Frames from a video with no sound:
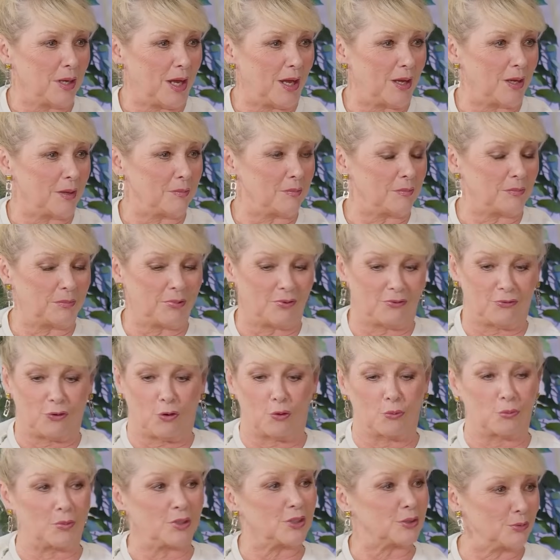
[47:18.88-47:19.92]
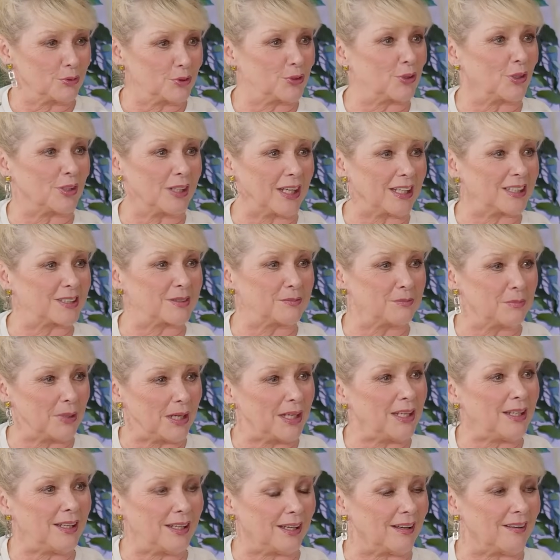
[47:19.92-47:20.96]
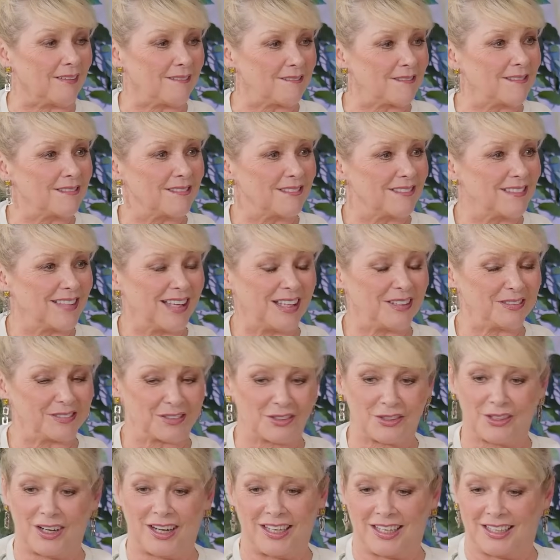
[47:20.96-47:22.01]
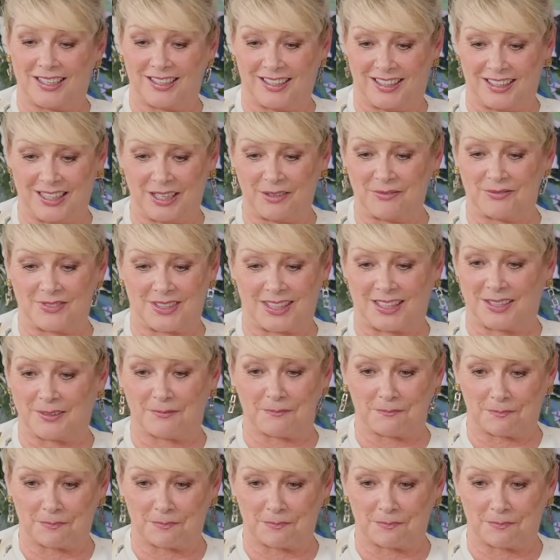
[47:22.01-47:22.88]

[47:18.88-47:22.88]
um, performance was on Eggs and Baker. That's great. Huge. I loved it.